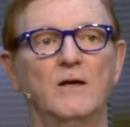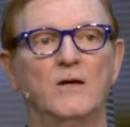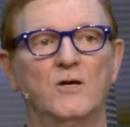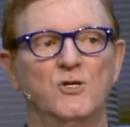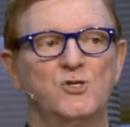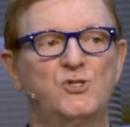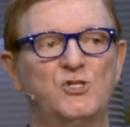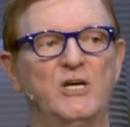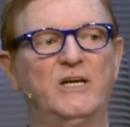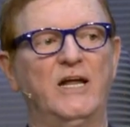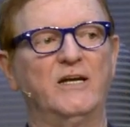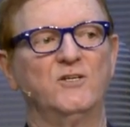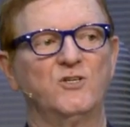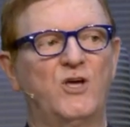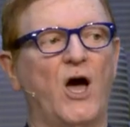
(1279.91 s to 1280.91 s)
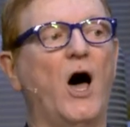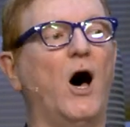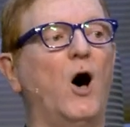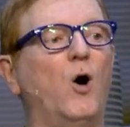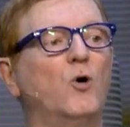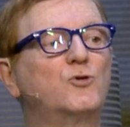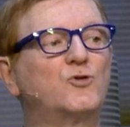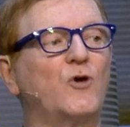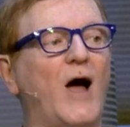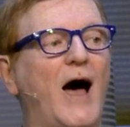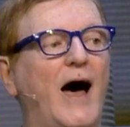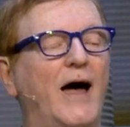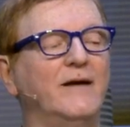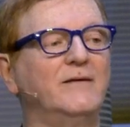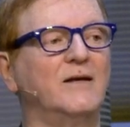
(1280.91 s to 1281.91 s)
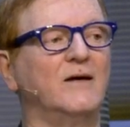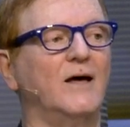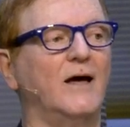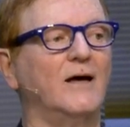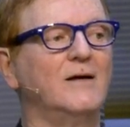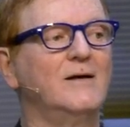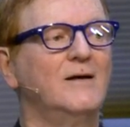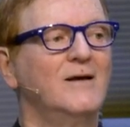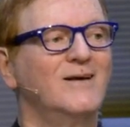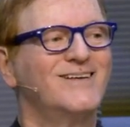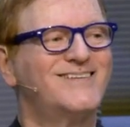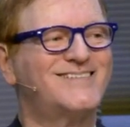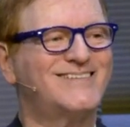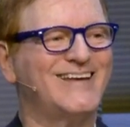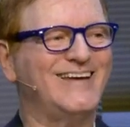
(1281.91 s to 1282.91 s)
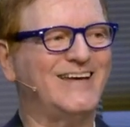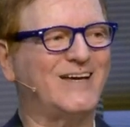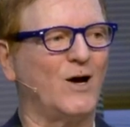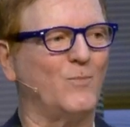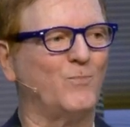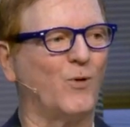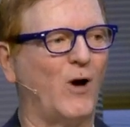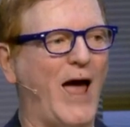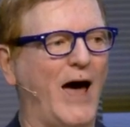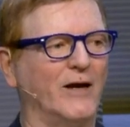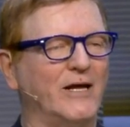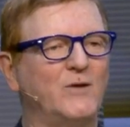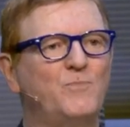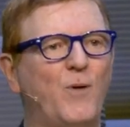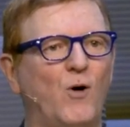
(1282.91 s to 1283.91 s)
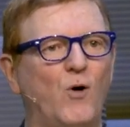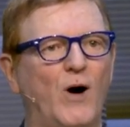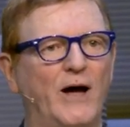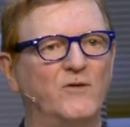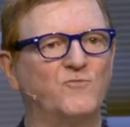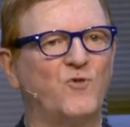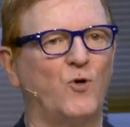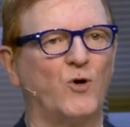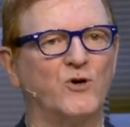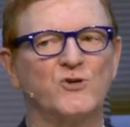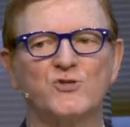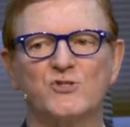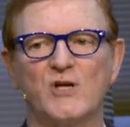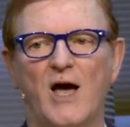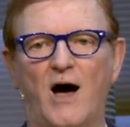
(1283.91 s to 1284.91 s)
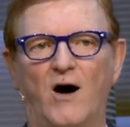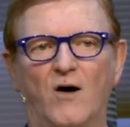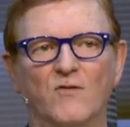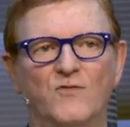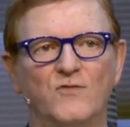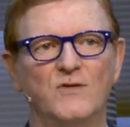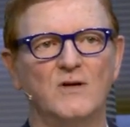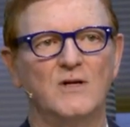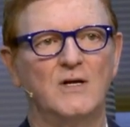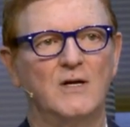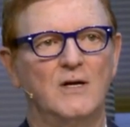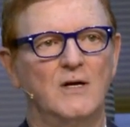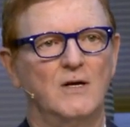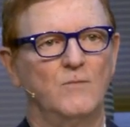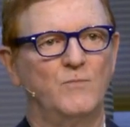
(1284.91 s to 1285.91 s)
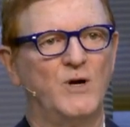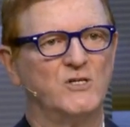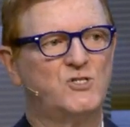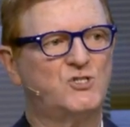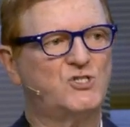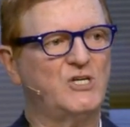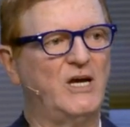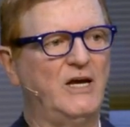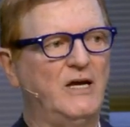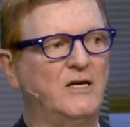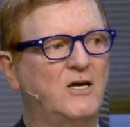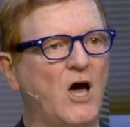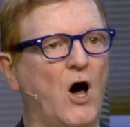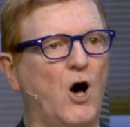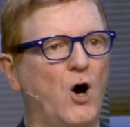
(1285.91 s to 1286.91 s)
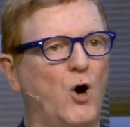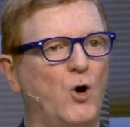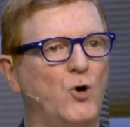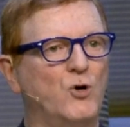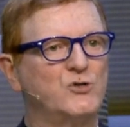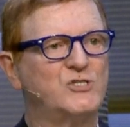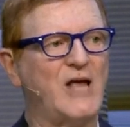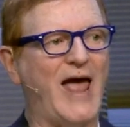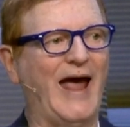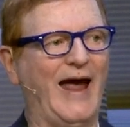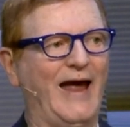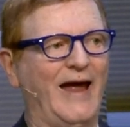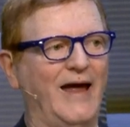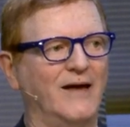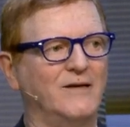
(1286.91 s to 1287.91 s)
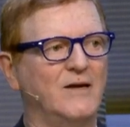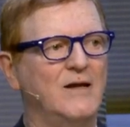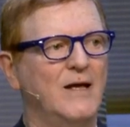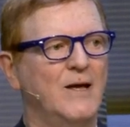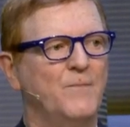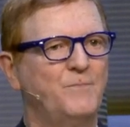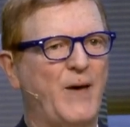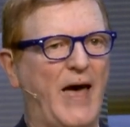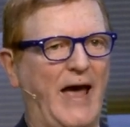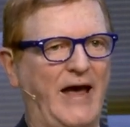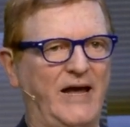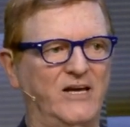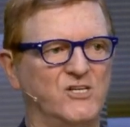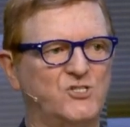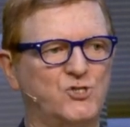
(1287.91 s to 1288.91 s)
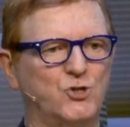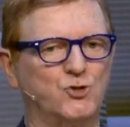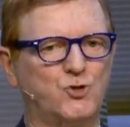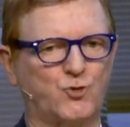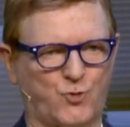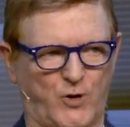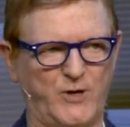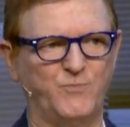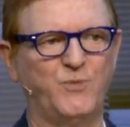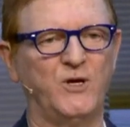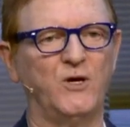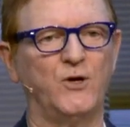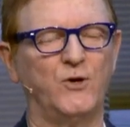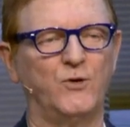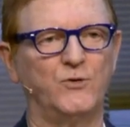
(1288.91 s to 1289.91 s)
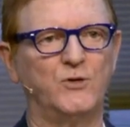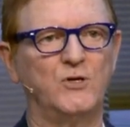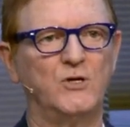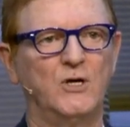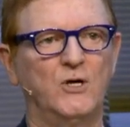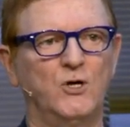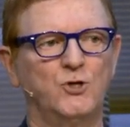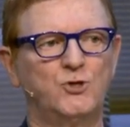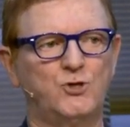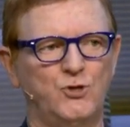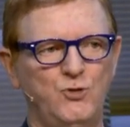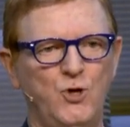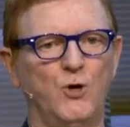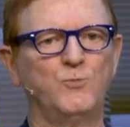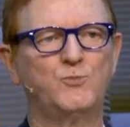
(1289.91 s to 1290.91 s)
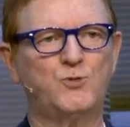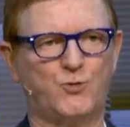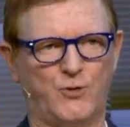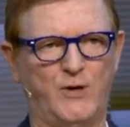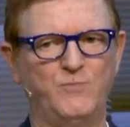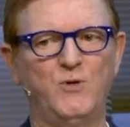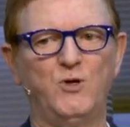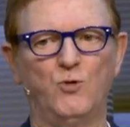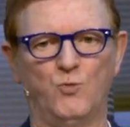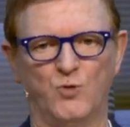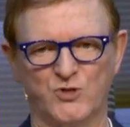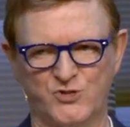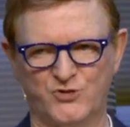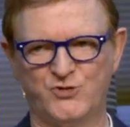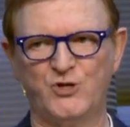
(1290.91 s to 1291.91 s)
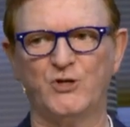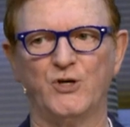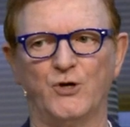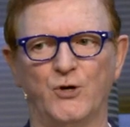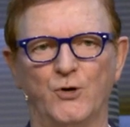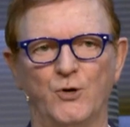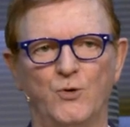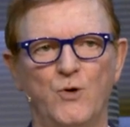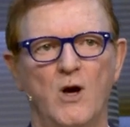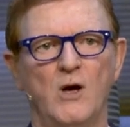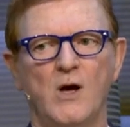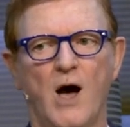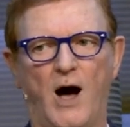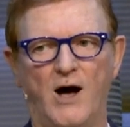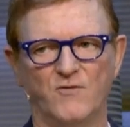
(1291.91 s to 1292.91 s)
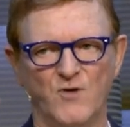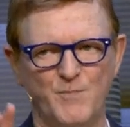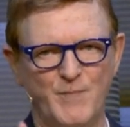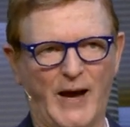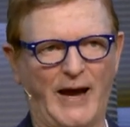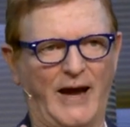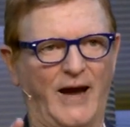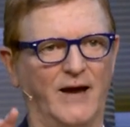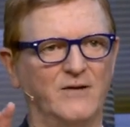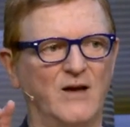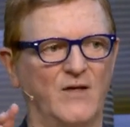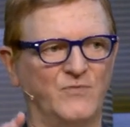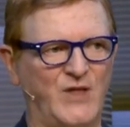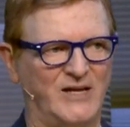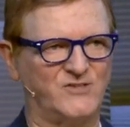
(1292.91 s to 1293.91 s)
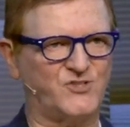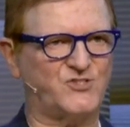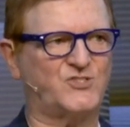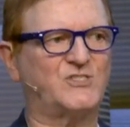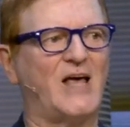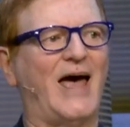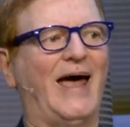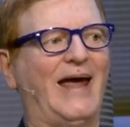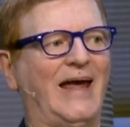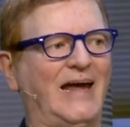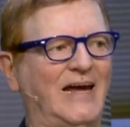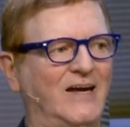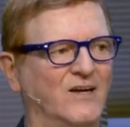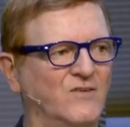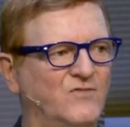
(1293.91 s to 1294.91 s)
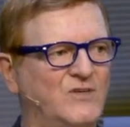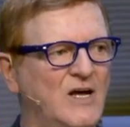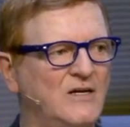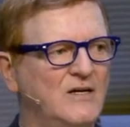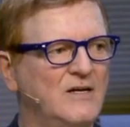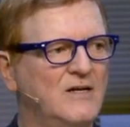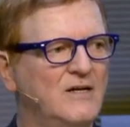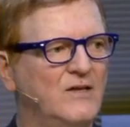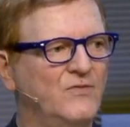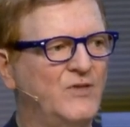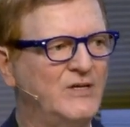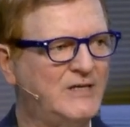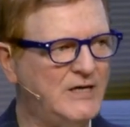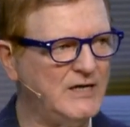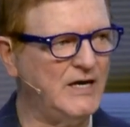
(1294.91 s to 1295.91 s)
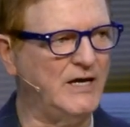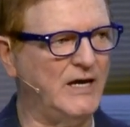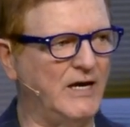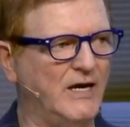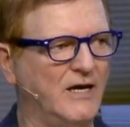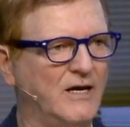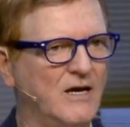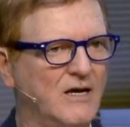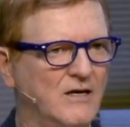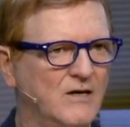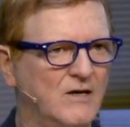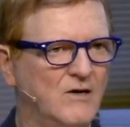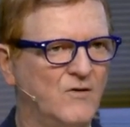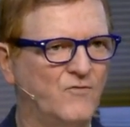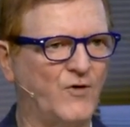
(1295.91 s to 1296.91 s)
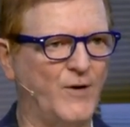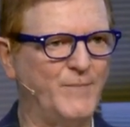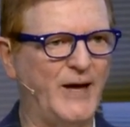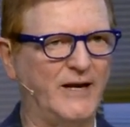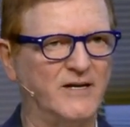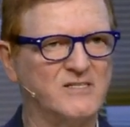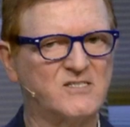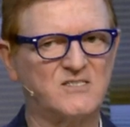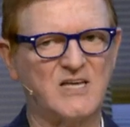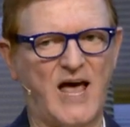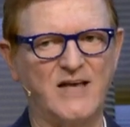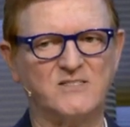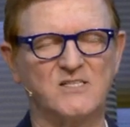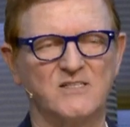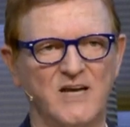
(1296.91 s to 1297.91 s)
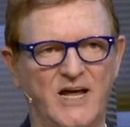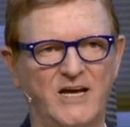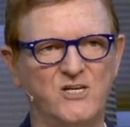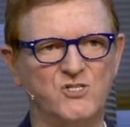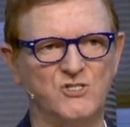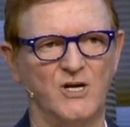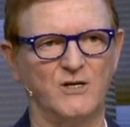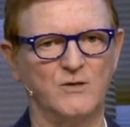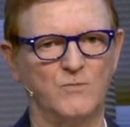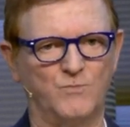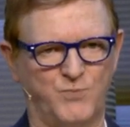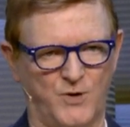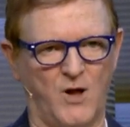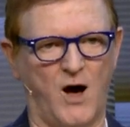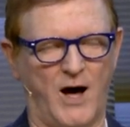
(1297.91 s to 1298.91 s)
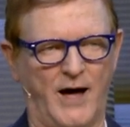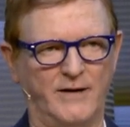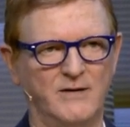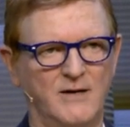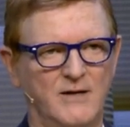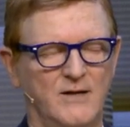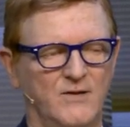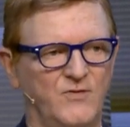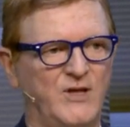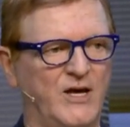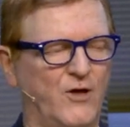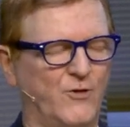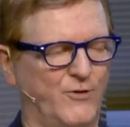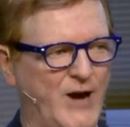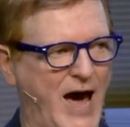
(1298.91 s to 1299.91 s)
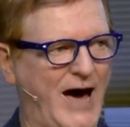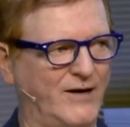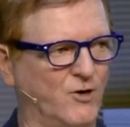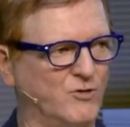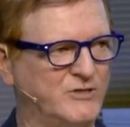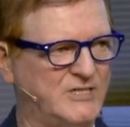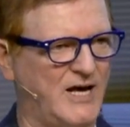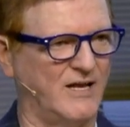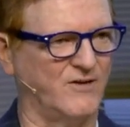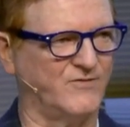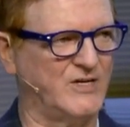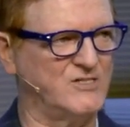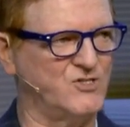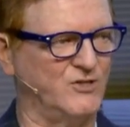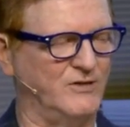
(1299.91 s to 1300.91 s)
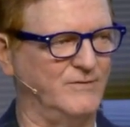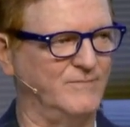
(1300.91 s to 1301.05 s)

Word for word: She didn't go trying to seek a brownie point for herself, but she goes and pays tribute to whom tribute was due of a man that saved the king from an assassination plot the other night on television.